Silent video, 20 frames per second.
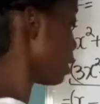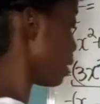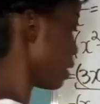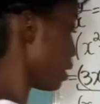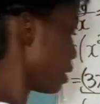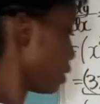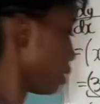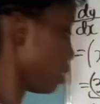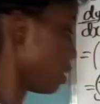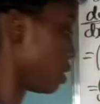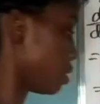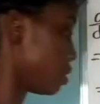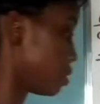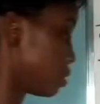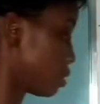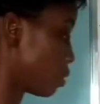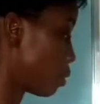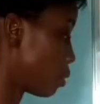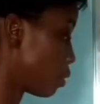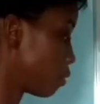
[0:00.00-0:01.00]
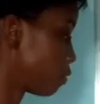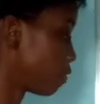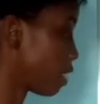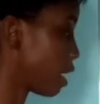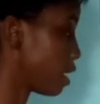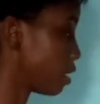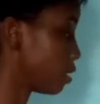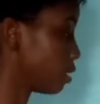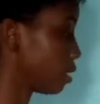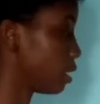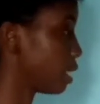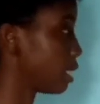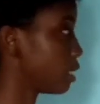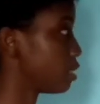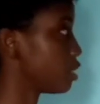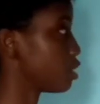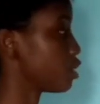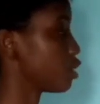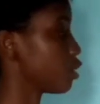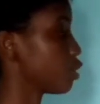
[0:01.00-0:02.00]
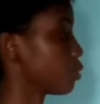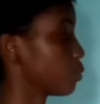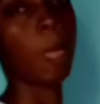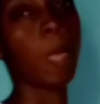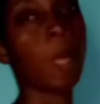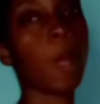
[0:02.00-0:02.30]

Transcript: that is our final answer.